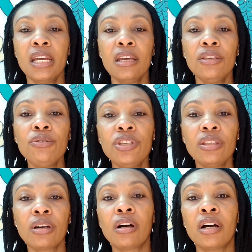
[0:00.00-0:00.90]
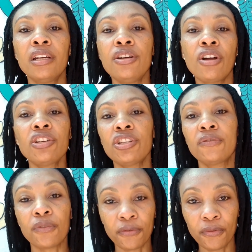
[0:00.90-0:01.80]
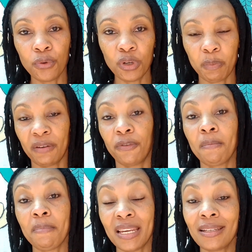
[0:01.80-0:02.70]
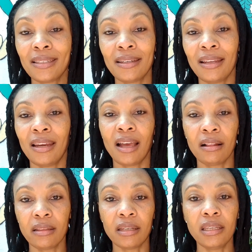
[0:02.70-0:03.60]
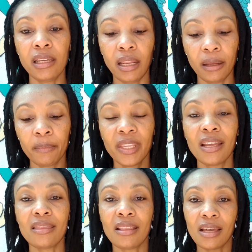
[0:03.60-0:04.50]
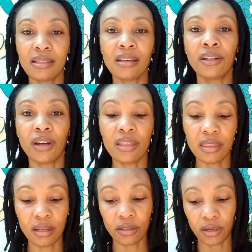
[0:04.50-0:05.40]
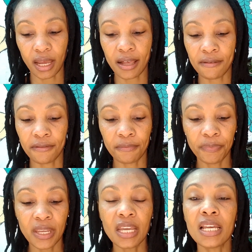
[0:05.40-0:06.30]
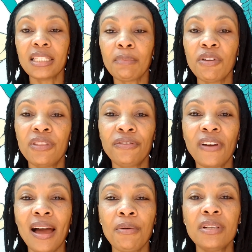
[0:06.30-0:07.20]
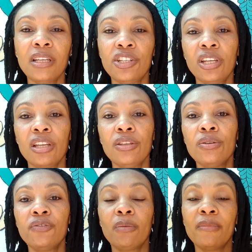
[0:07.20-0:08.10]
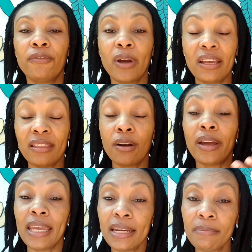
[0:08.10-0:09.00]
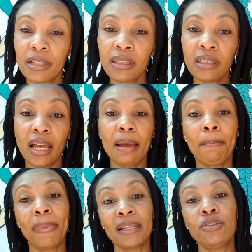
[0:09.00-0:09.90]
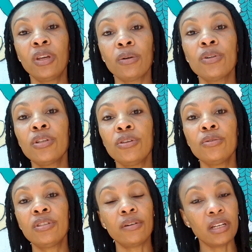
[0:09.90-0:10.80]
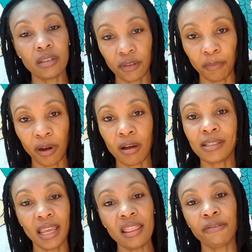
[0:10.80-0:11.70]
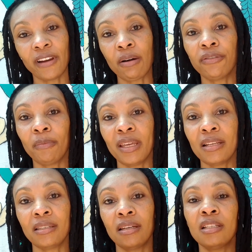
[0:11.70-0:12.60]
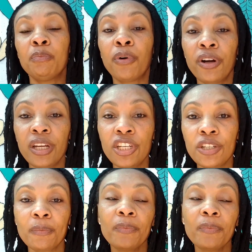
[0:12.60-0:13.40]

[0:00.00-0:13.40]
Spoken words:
using the garden not just for food but for medicine and health and healing, then that's a great thing to have. Some of the flowers that you can use for that are edible, but you can also use the rest of the plants and the flower for medicine is borage